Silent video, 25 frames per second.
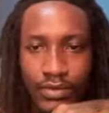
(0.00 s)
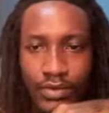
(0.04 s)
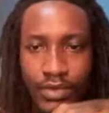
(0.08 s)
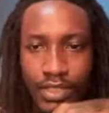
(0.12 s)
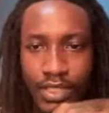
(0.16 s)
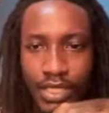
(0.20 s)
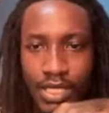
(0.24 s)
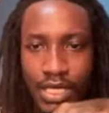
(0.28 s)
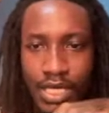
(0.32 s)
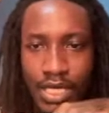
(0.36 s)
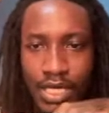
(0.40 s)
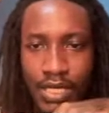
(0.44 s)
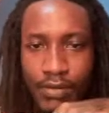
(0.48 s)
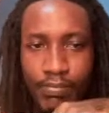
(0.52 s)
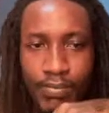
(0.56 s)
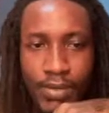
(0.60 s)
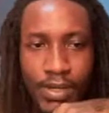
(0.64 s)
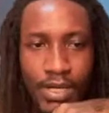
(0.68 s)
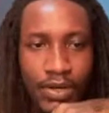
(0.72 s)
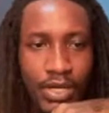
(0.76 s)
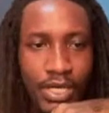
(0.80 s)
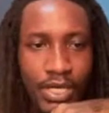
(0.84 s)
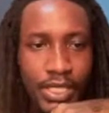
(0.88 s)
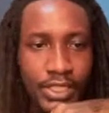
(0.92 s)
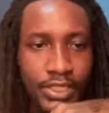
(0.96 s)
I had
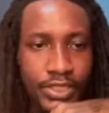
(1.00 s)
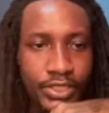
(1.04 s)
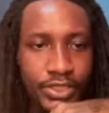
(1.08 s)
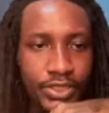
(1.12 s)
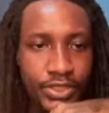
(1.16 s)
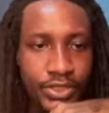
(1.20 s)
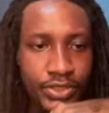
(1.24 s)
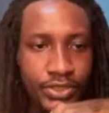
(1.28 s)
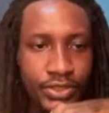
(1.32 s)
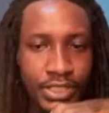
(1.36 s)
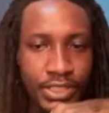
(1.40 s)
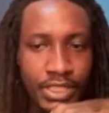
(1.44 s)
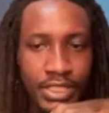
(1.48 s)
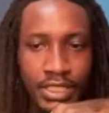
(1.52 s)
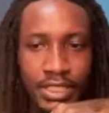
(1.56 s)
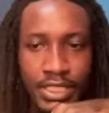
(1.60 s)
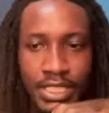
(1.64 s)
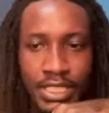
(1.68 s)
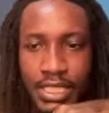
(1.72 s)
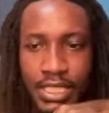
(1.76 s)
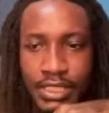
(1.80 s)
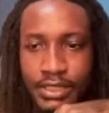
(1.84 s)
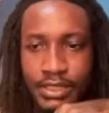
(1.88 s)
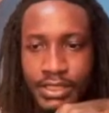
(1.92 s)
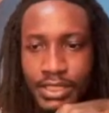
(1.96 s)
power issues and
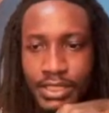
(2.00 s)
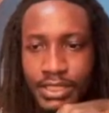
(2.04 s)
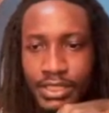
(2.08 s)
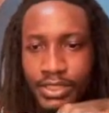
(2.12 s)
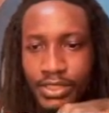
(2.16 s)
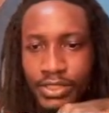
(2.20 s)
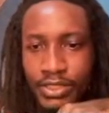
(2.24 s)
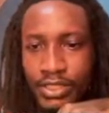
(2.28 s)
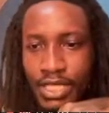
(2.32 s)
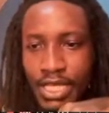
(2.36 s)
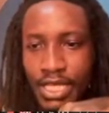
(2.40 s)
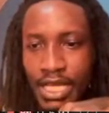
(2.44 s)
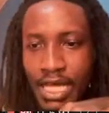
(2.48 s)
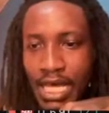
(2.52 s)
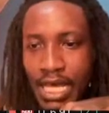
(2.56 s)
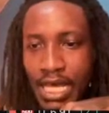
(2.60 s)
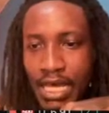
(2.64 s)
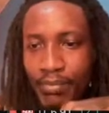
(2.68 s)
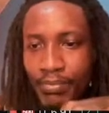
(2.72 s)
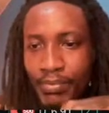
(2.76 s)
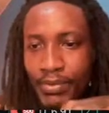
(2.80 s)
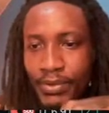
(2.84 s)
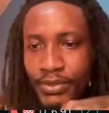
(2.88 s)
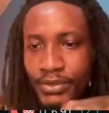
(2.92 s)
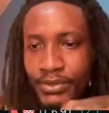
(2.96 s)
that did not
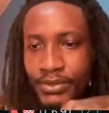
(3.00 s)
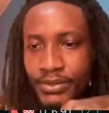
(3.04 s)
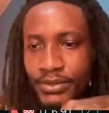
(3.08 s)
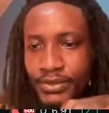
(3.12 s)
happen.